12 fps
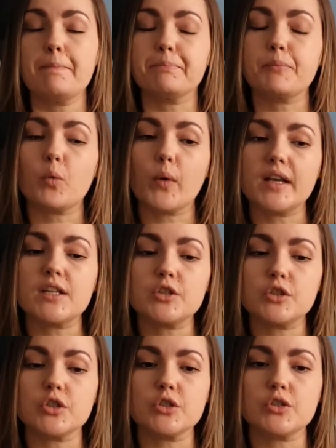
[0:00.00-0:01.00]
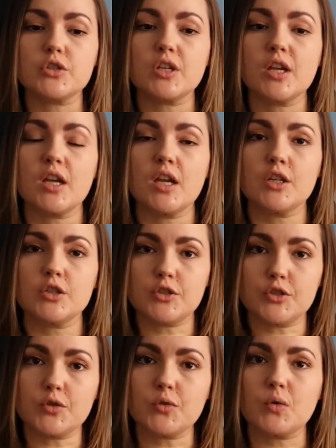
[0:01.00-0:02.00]
but when it does
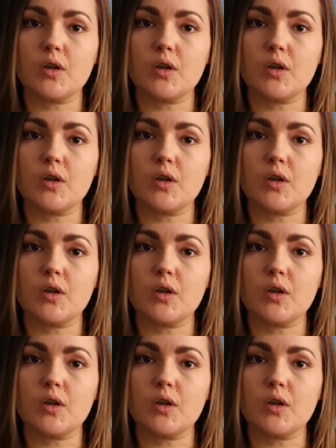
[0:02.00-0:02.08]
do